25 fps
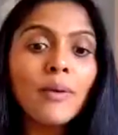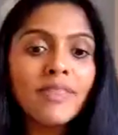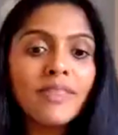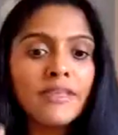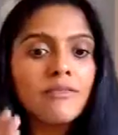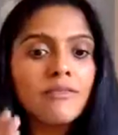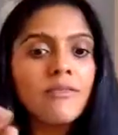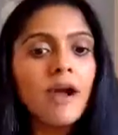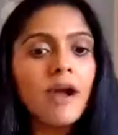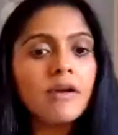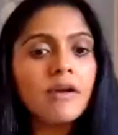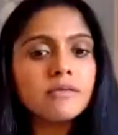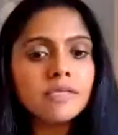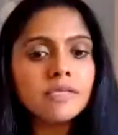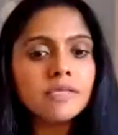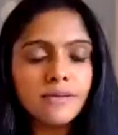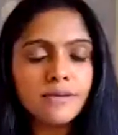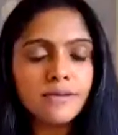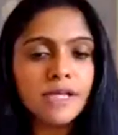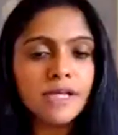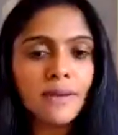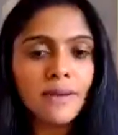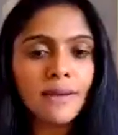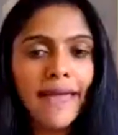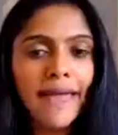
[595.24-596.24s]
they're older, it's
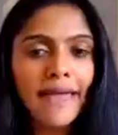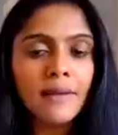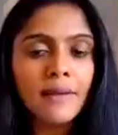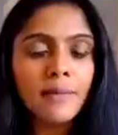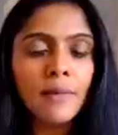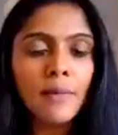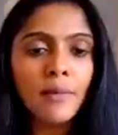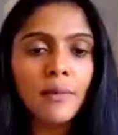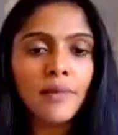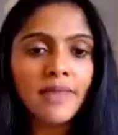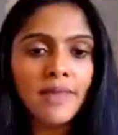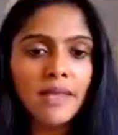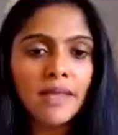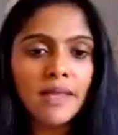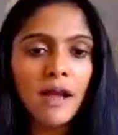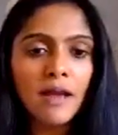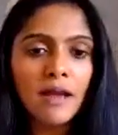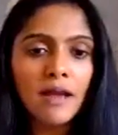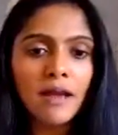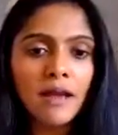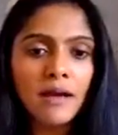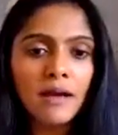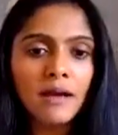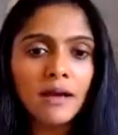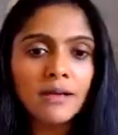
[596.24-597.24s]
okay, but when they're
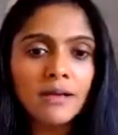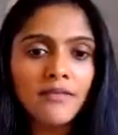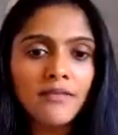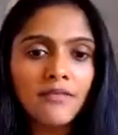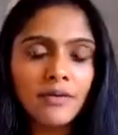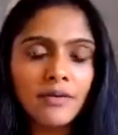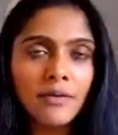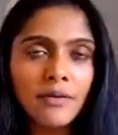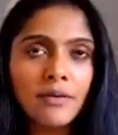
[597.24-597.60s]
younger, if you